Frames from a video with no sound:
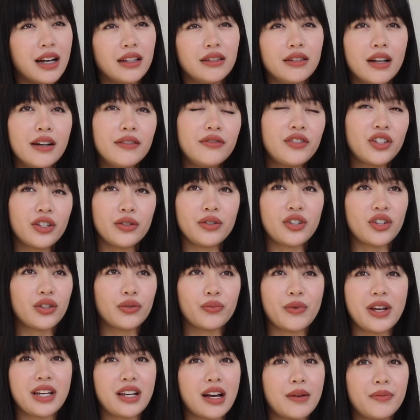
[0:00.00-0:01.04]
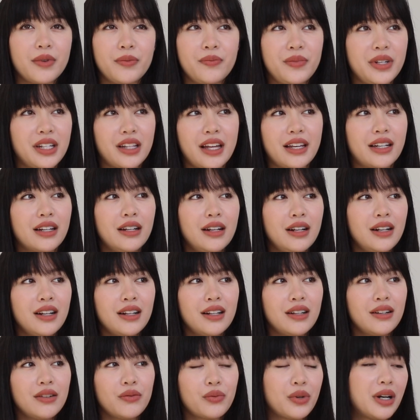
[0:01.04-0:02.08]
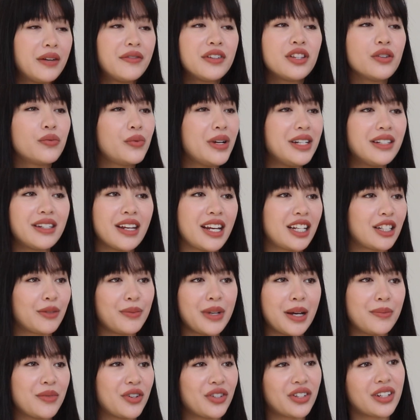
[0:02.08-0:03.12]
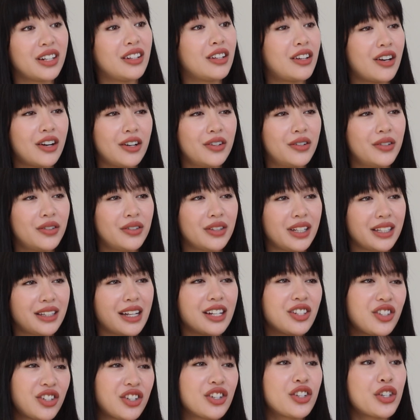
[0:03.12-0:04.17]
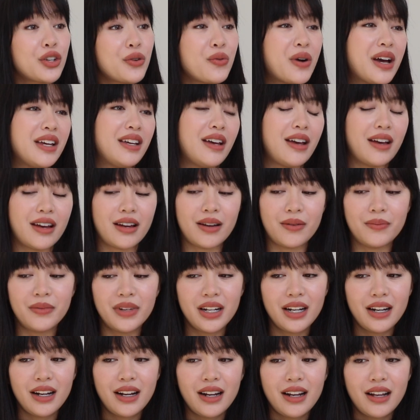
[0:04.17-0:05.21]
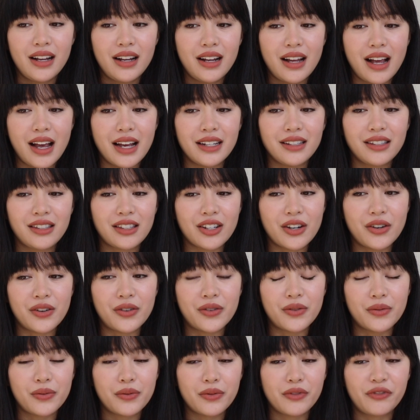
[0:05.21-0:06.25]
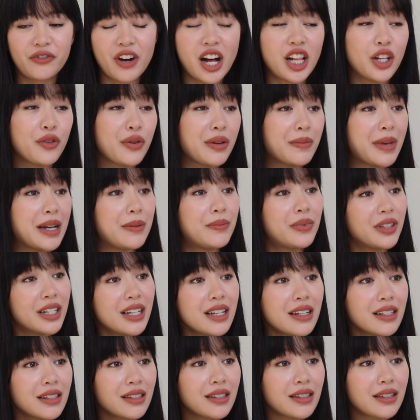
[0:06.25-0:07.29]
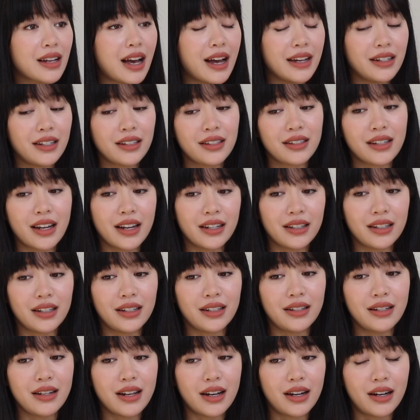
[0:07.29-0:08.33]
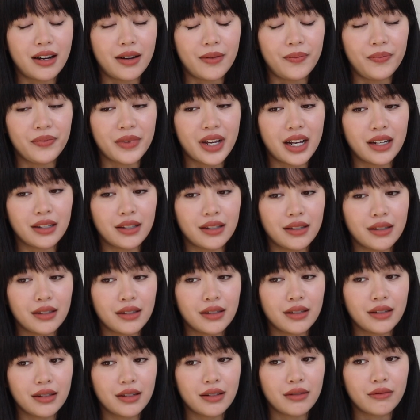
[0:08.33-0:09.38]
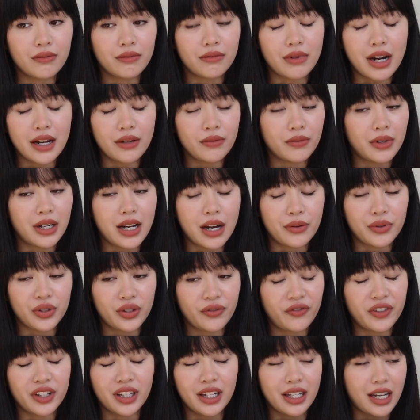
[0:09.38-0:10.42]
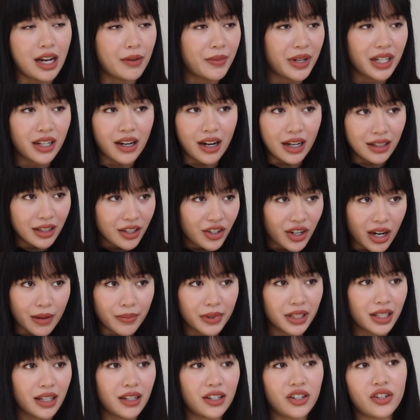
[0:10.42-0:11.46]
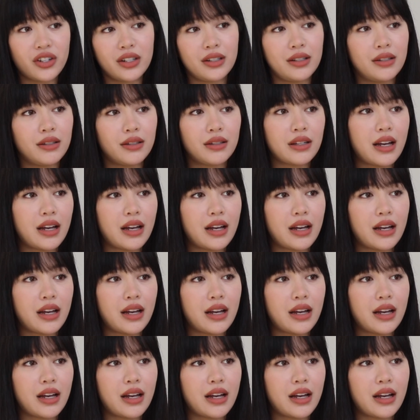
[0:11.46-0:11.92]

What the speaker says: love to just wake up and be like, wherever the wind takes me, I'm just gonna go. Like, that's just who I am. And so following my bliss, I decided, as right when I was filling out my college applications,